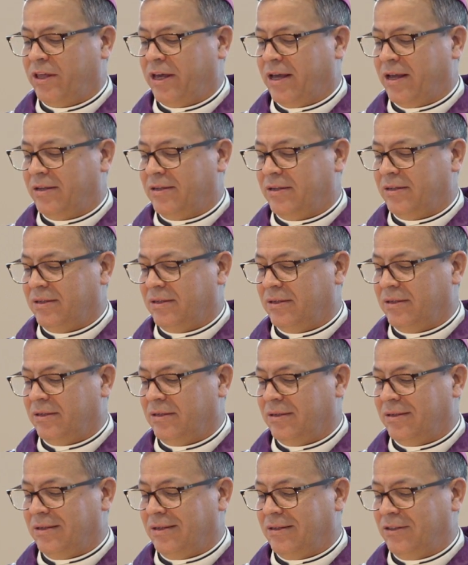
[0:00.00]
that
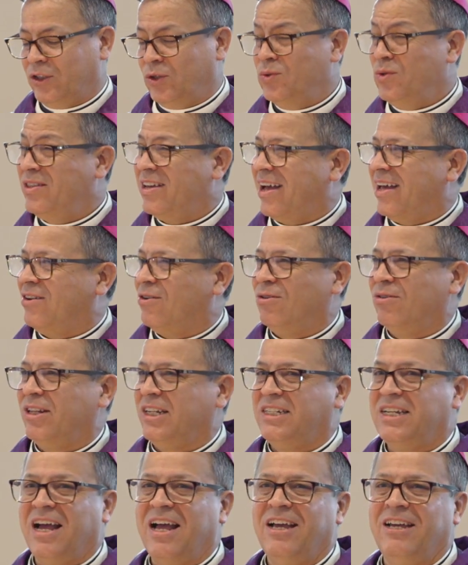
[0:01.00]
do that all the
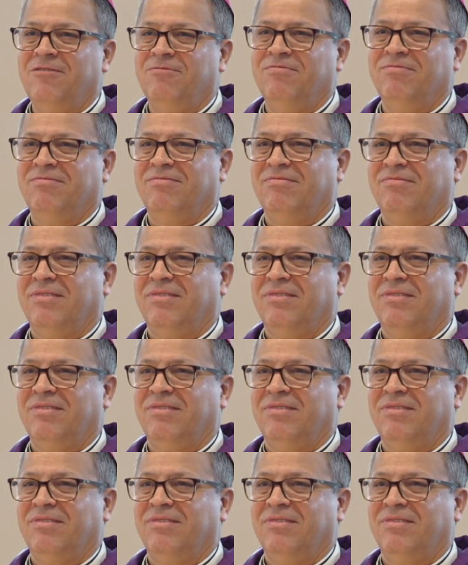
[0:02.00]
time.